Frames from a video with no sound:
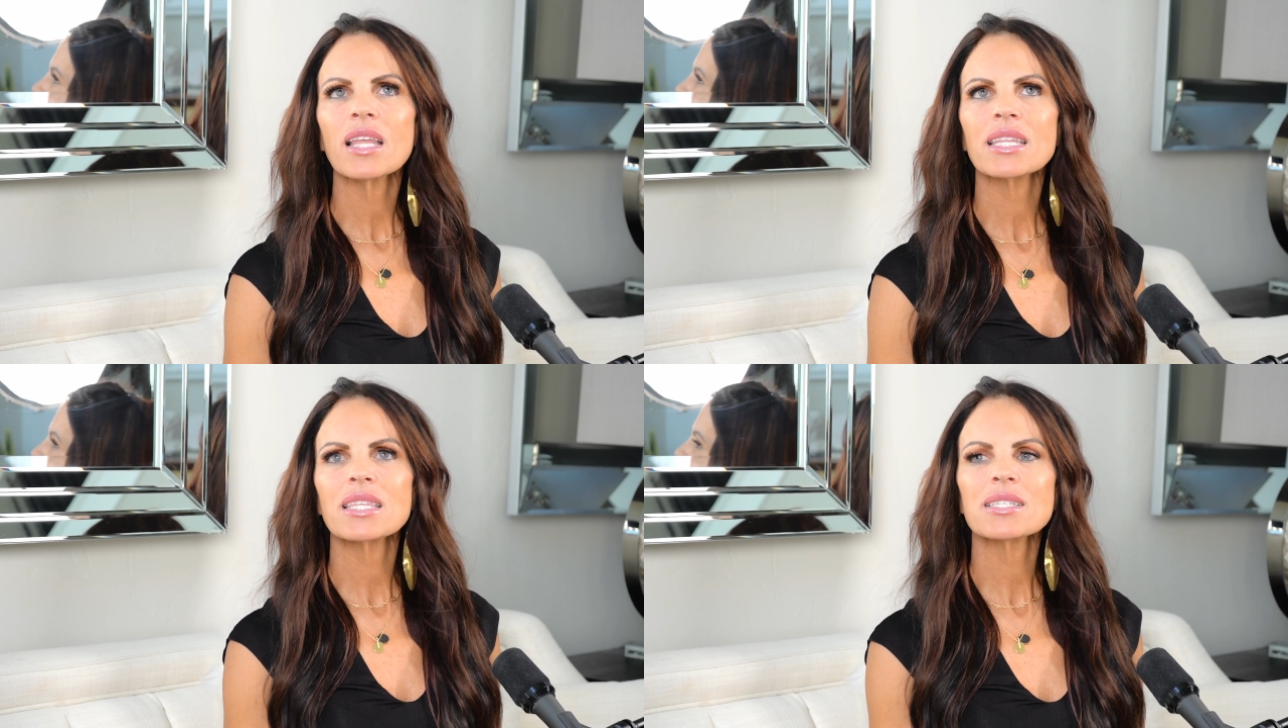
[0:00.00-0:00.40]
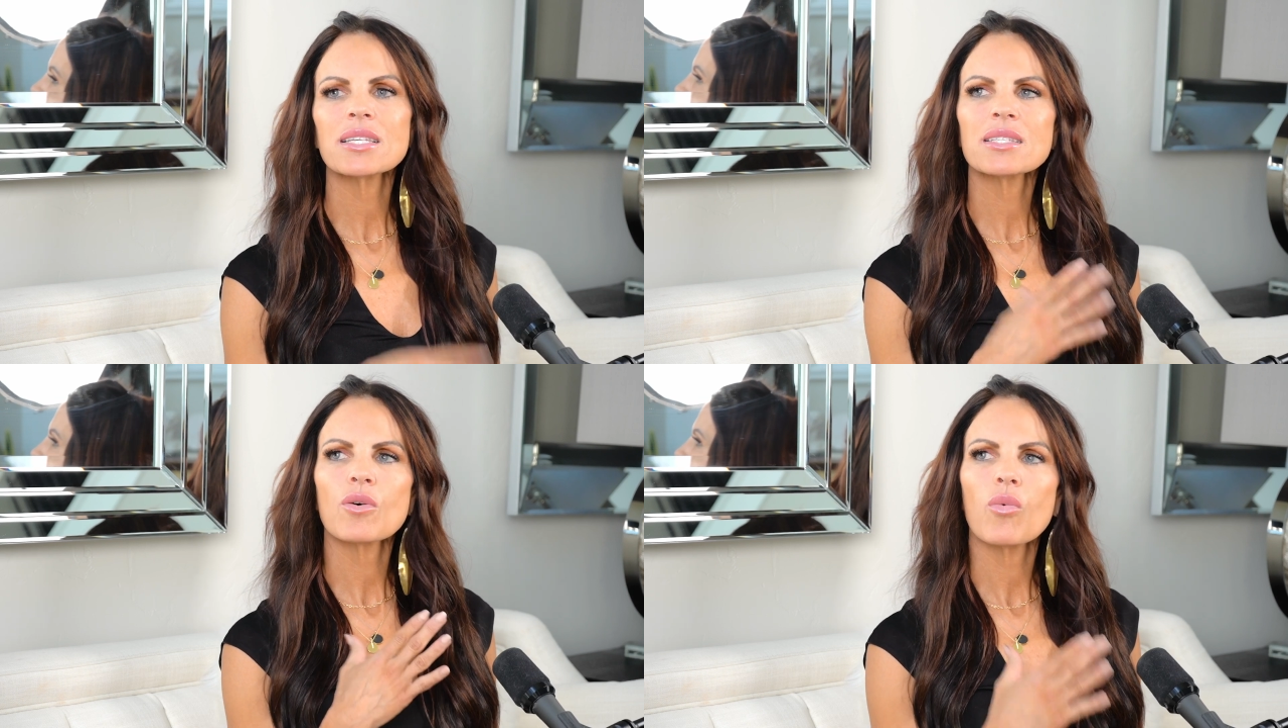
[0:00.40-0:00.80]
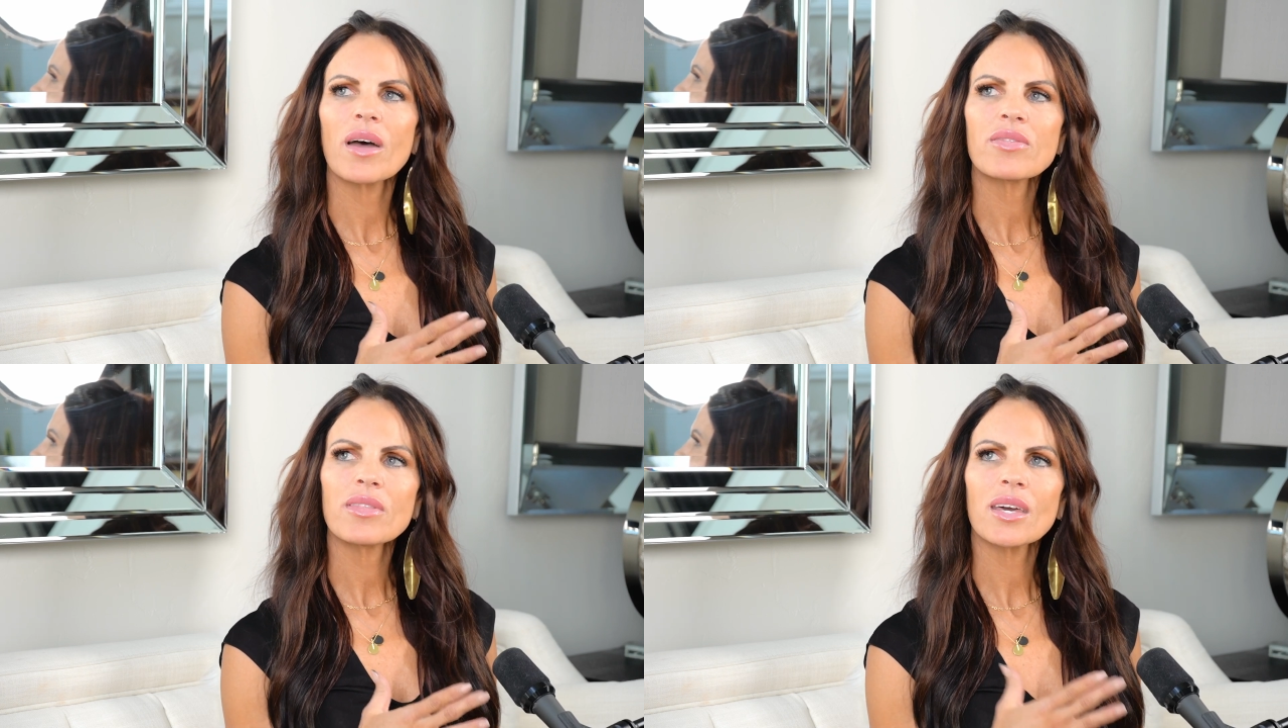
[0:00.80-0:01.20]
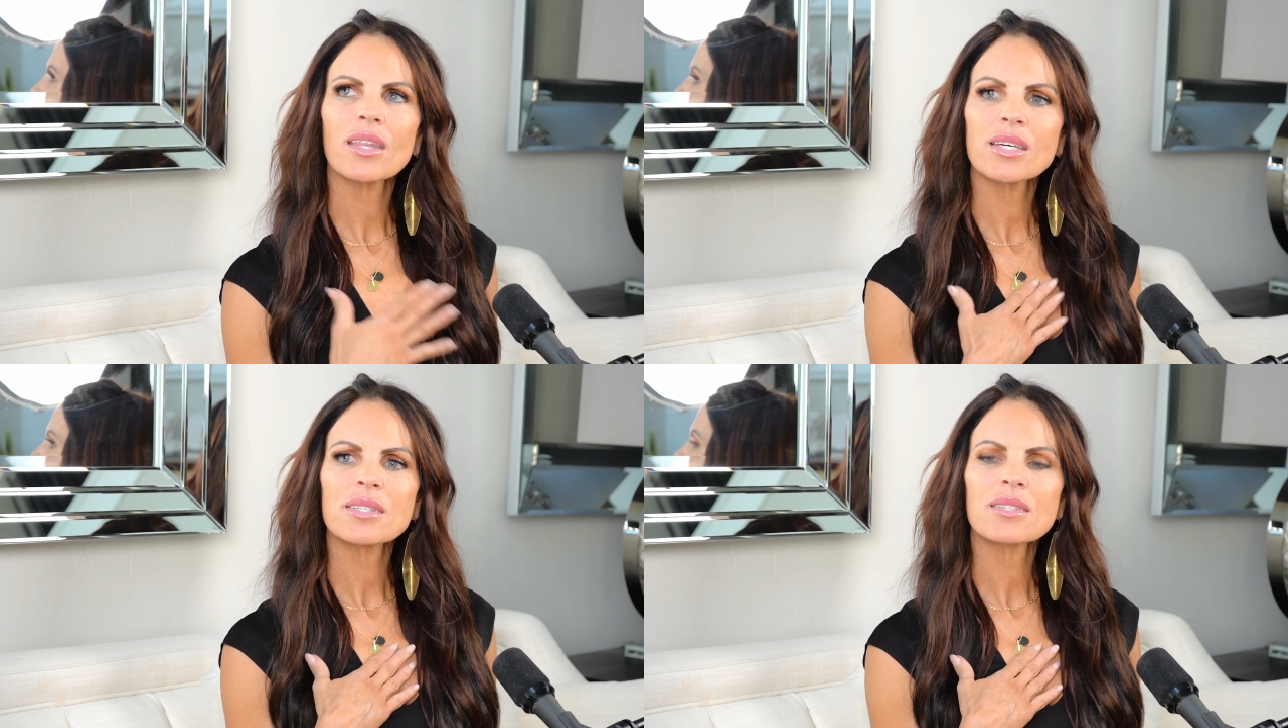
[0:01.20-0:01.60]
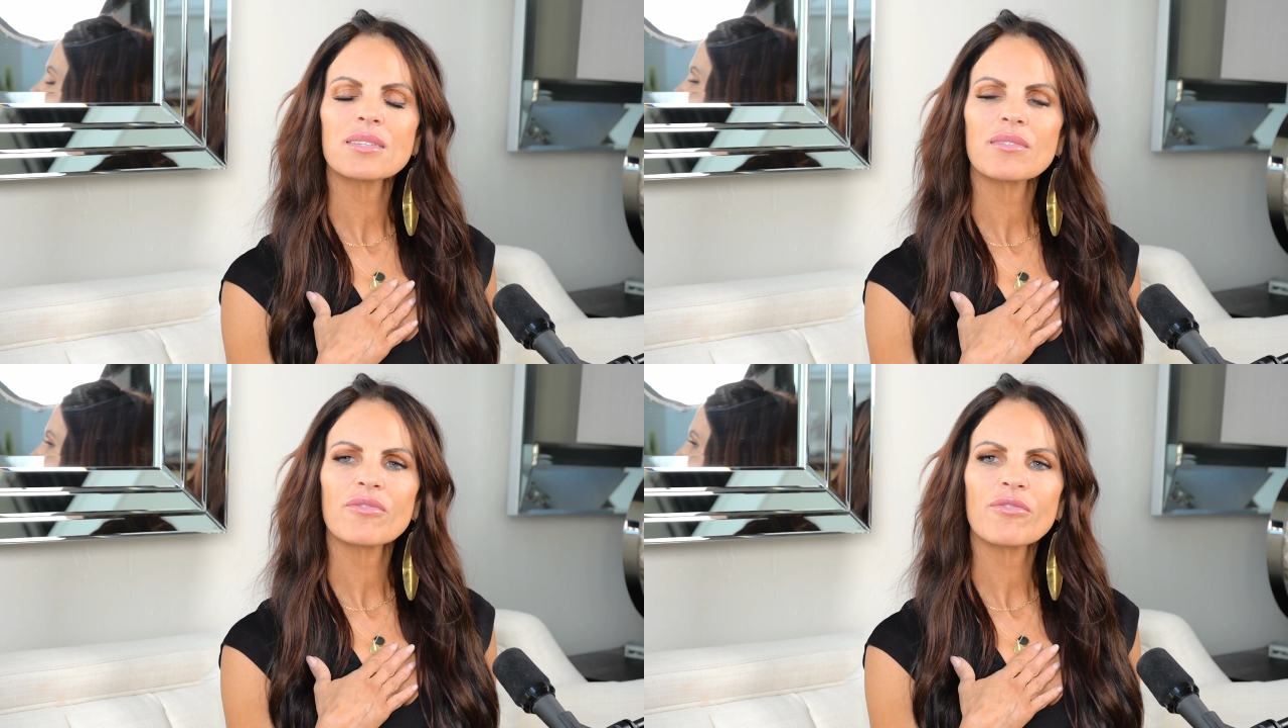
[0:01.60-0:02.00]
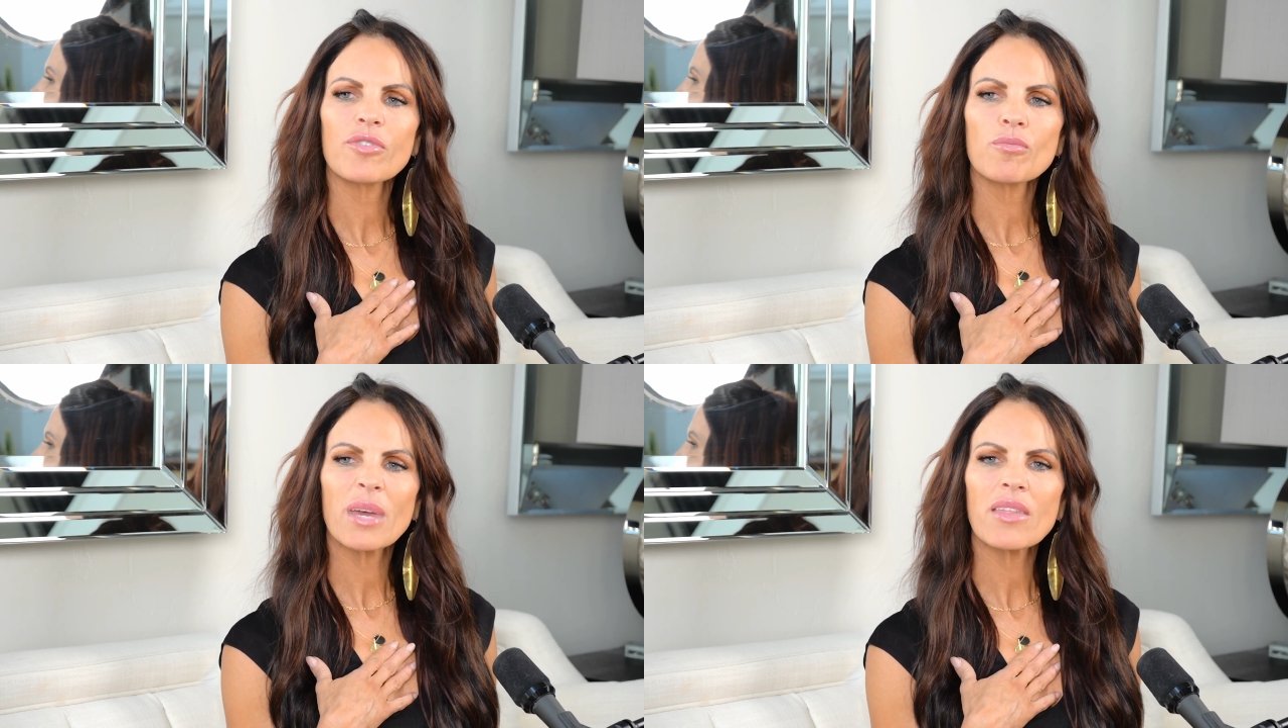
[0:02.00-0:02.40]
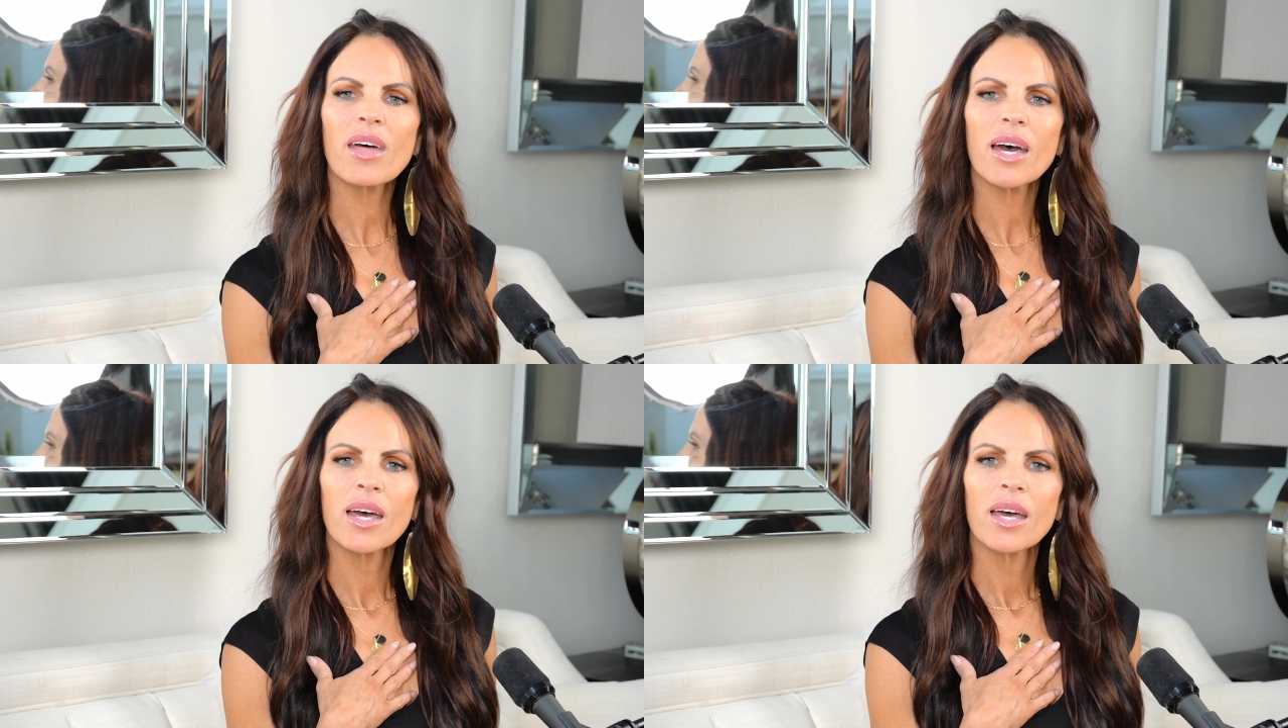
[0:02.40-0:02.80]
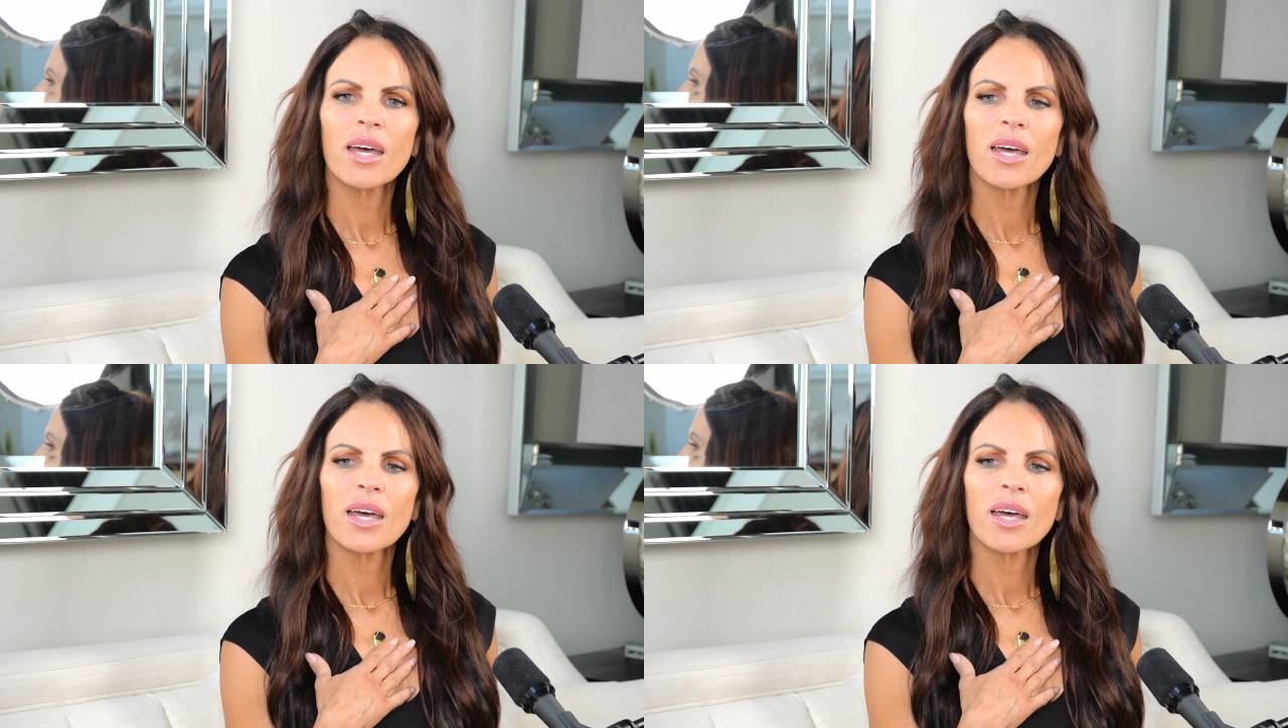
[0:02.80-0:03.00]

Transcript: like this is the one thing, at least for me, that